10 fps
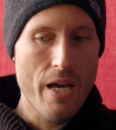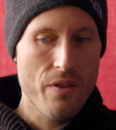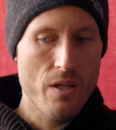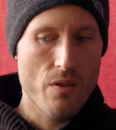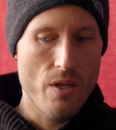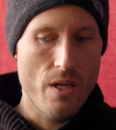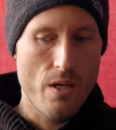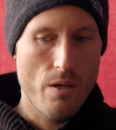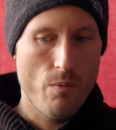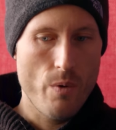I think
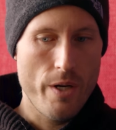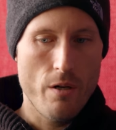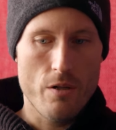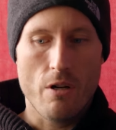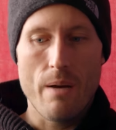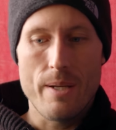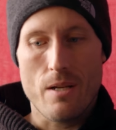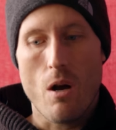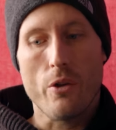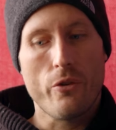the what you're describing
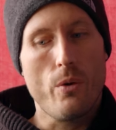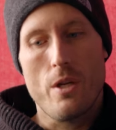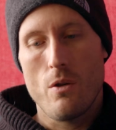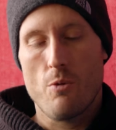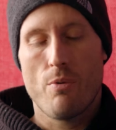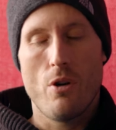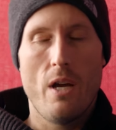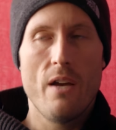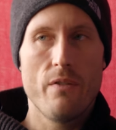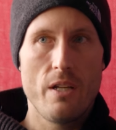is also a huge pro.
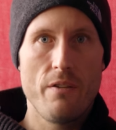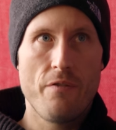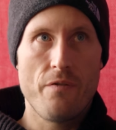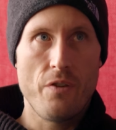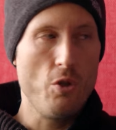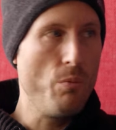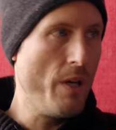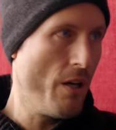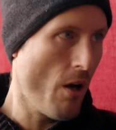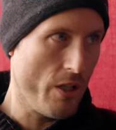Every film
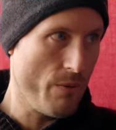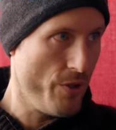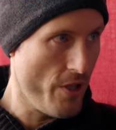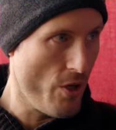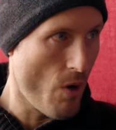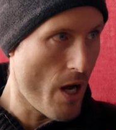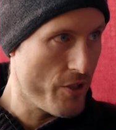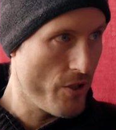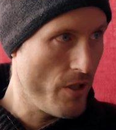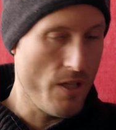in Hollywood that you
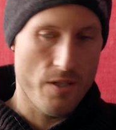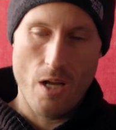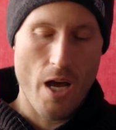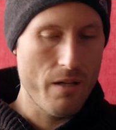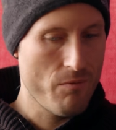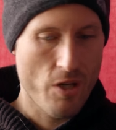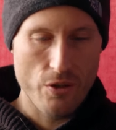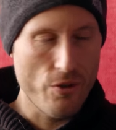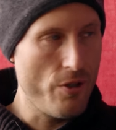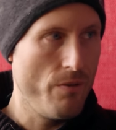watch mm-hmm. is not
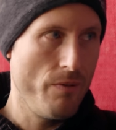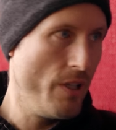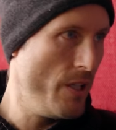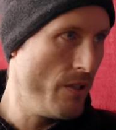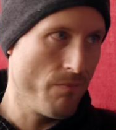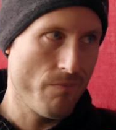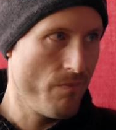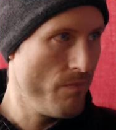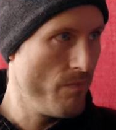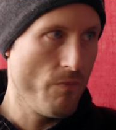colored in
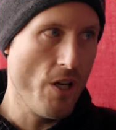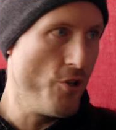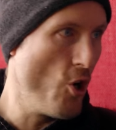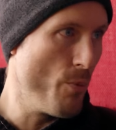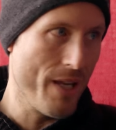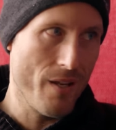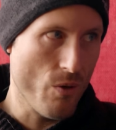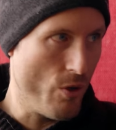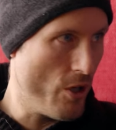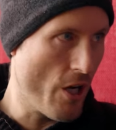Adobe
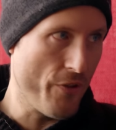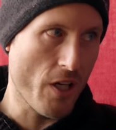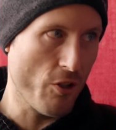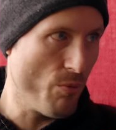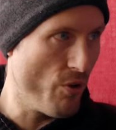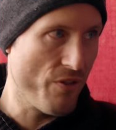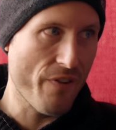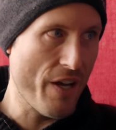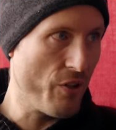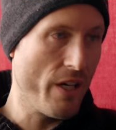or on the color board in
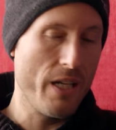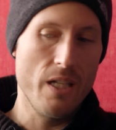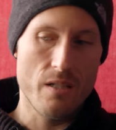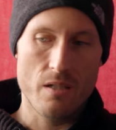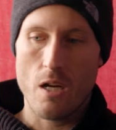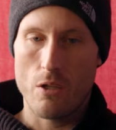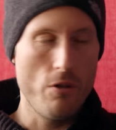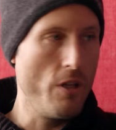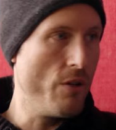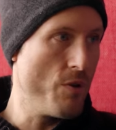Final Cut. It's
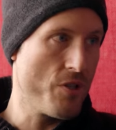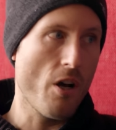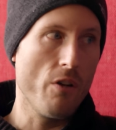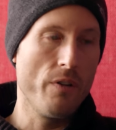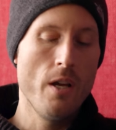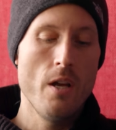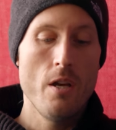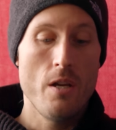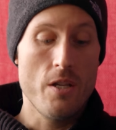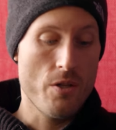colored in Resolve.
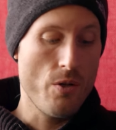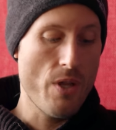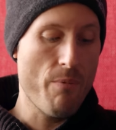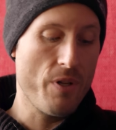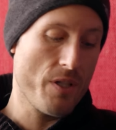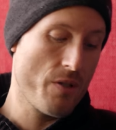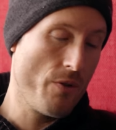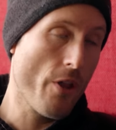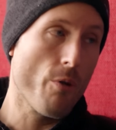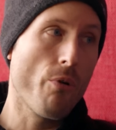So that brings us to
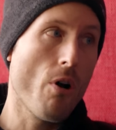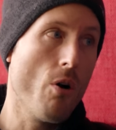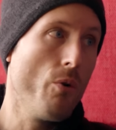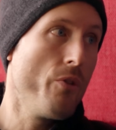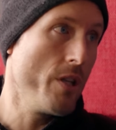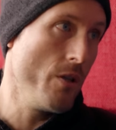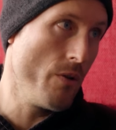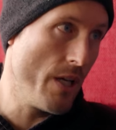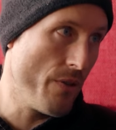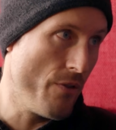another pro that you
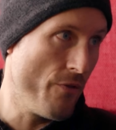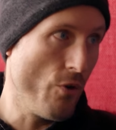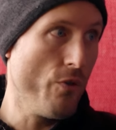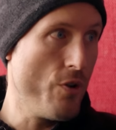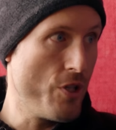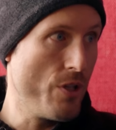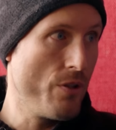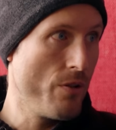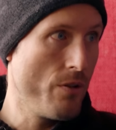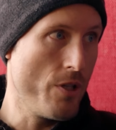get the full
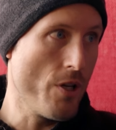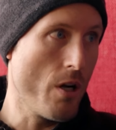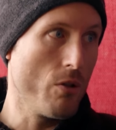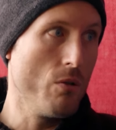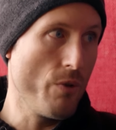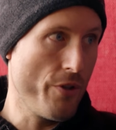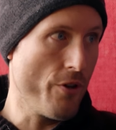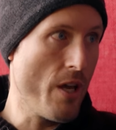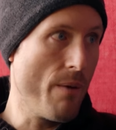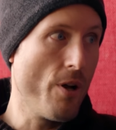version, yeah. the dongle with
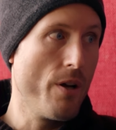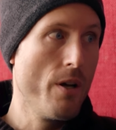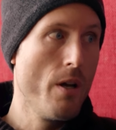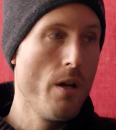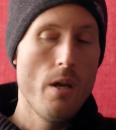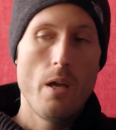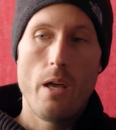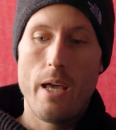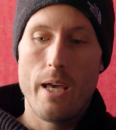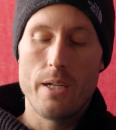your camera. Good point.
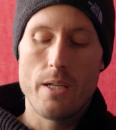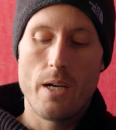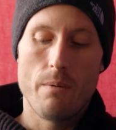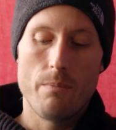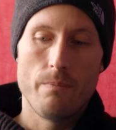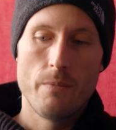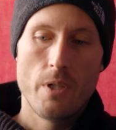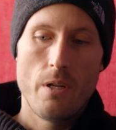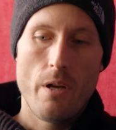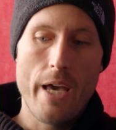And um,
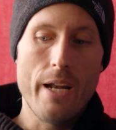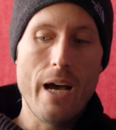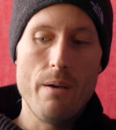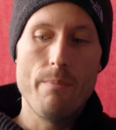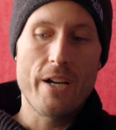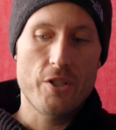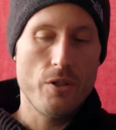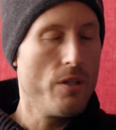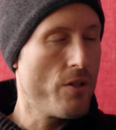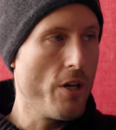and I am
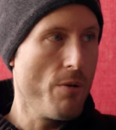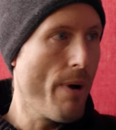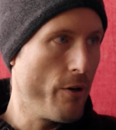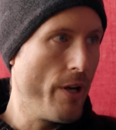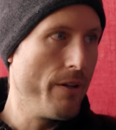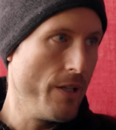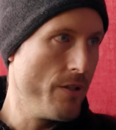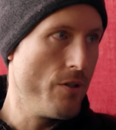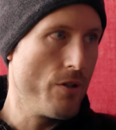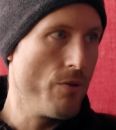actually starting to migrate
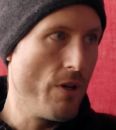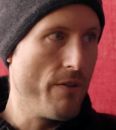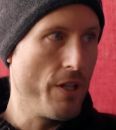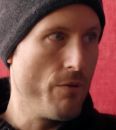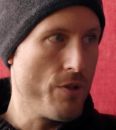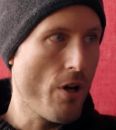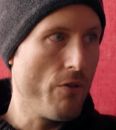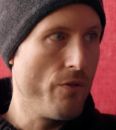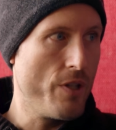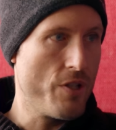into just doing everything in
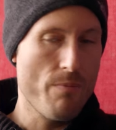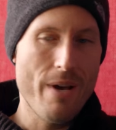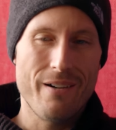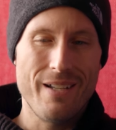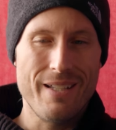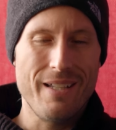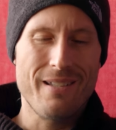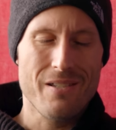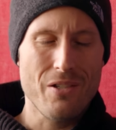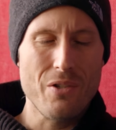Resolve. It's just a matter, it, it
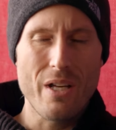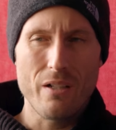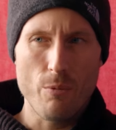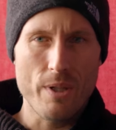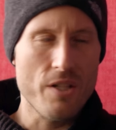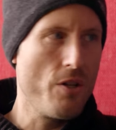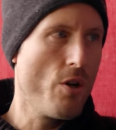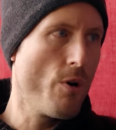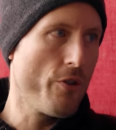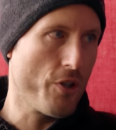does slow you down a little bit because you
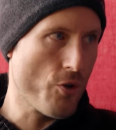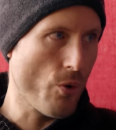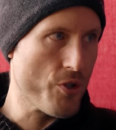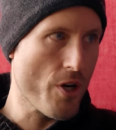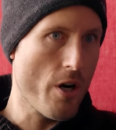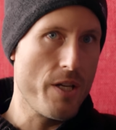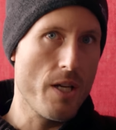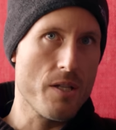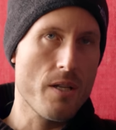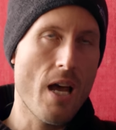don't know where all the controls are. It
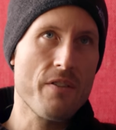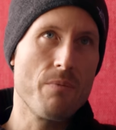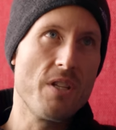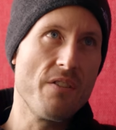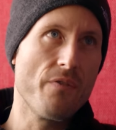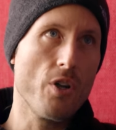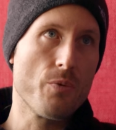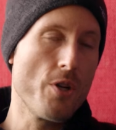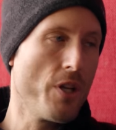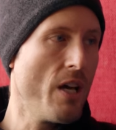does have some
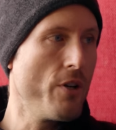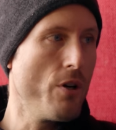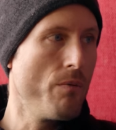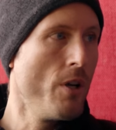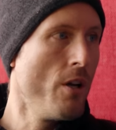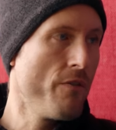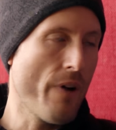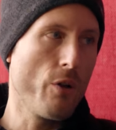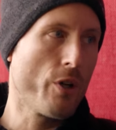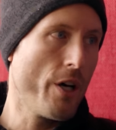defaults where you can have your
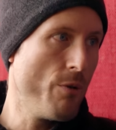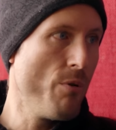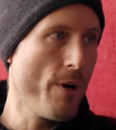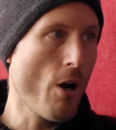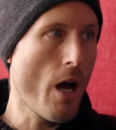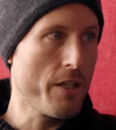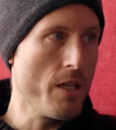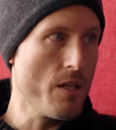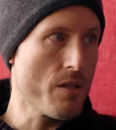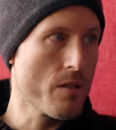Final Cut or Premiere
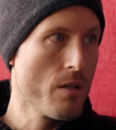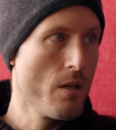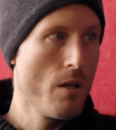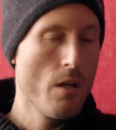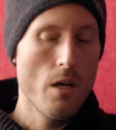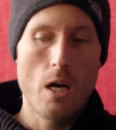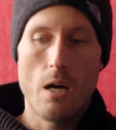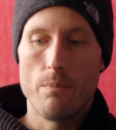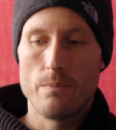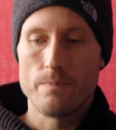hotkeys yep.
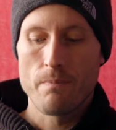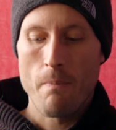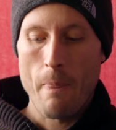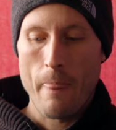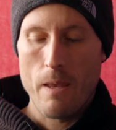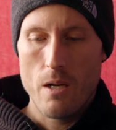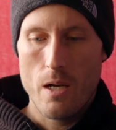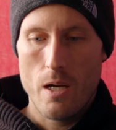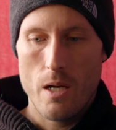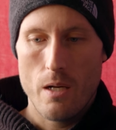um,
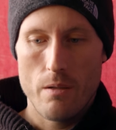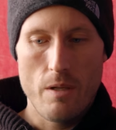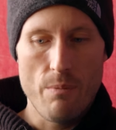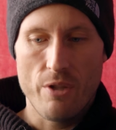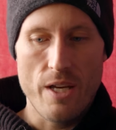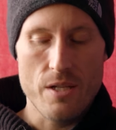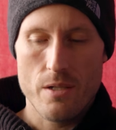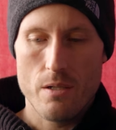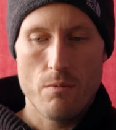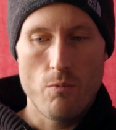uh, in
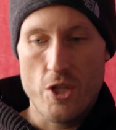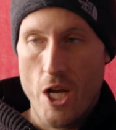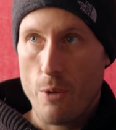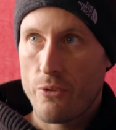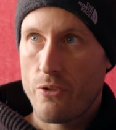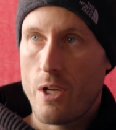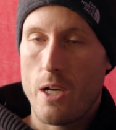place, which helps.